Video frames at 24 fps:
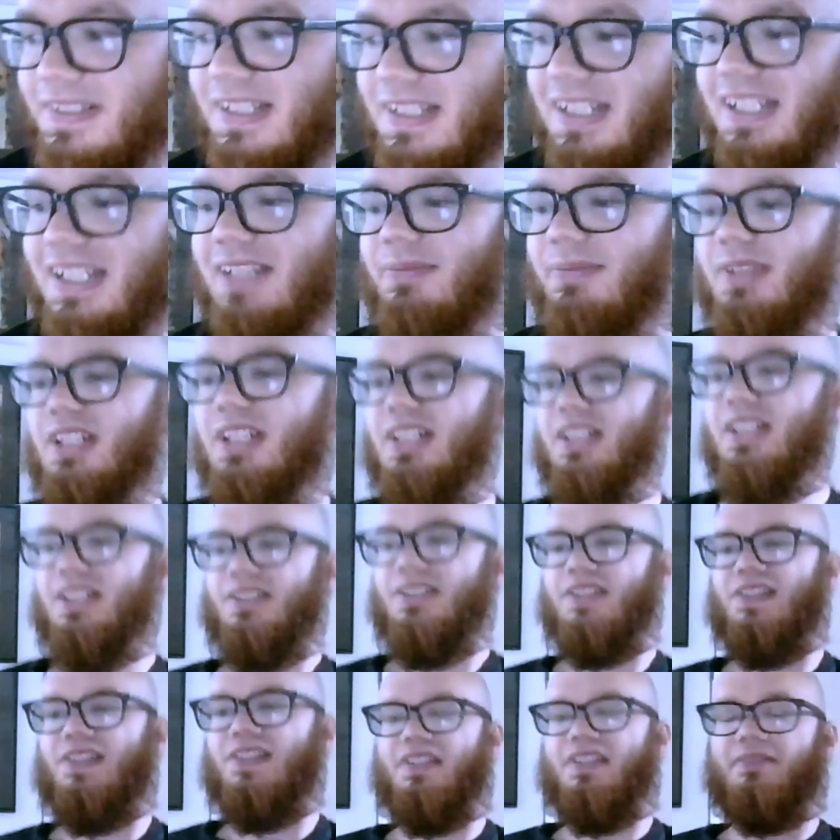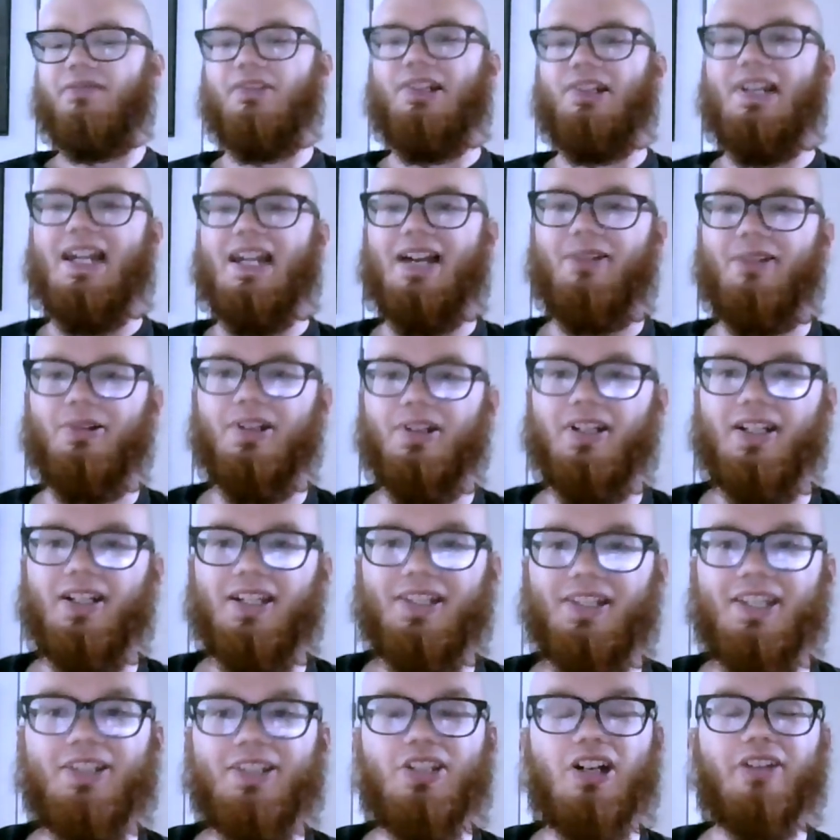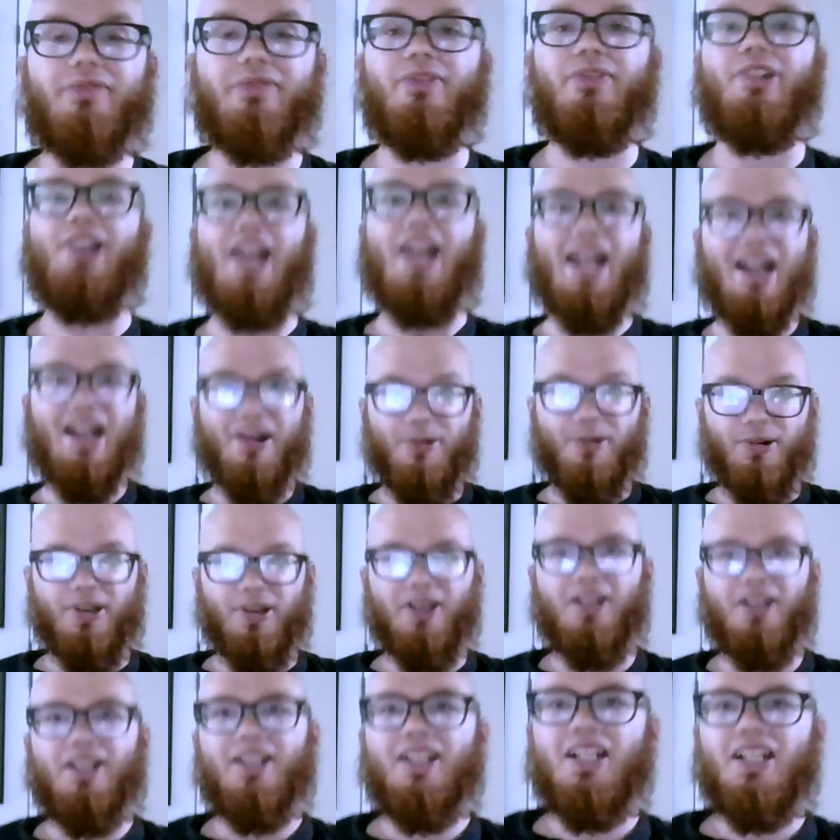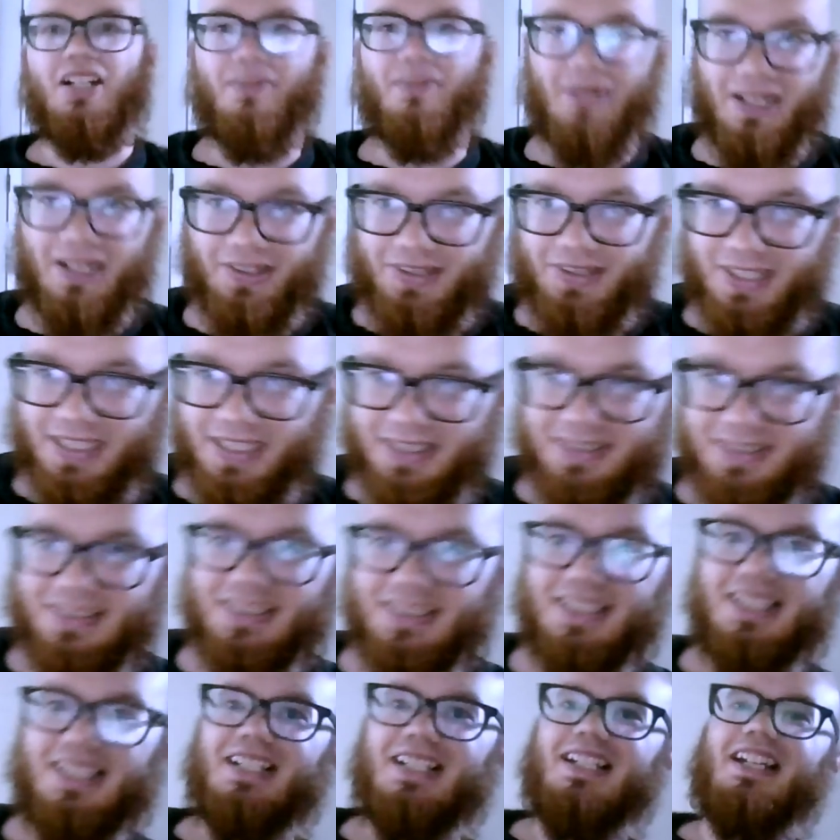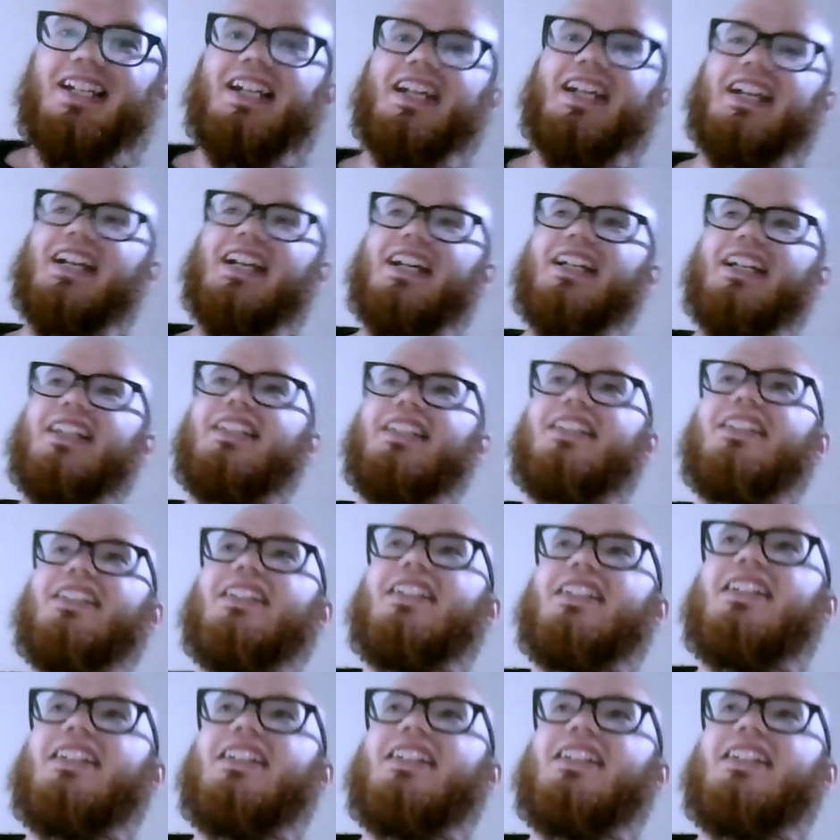time to sit for an hour. They talked for an hour about this. And